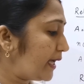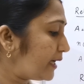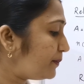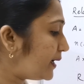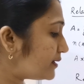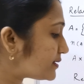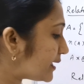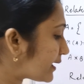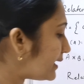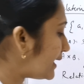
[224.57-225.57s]
That means
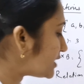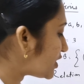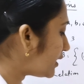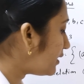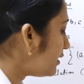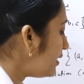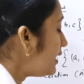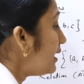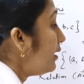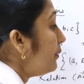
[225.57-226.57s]
the relation
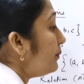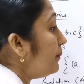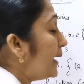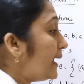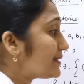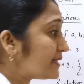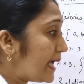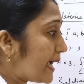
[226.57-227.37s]
makes the